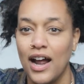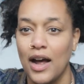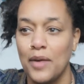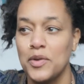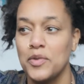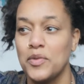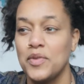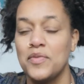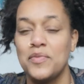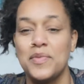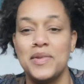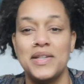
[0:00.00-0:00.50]
I
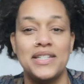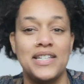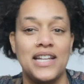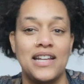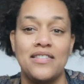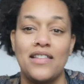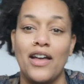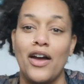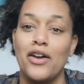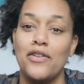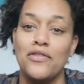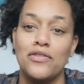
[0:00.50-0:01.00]
mean, we've been
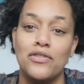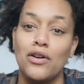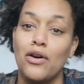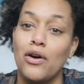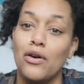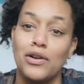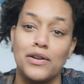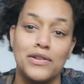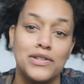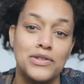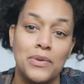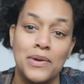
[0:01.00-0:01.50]
seeing that over the
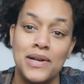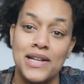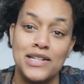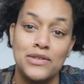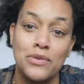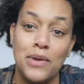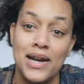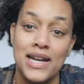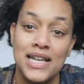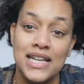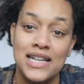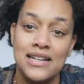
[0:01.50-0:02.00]
whole of
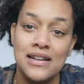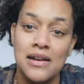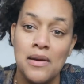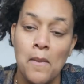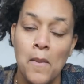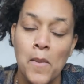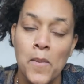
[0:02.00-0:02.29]
2020.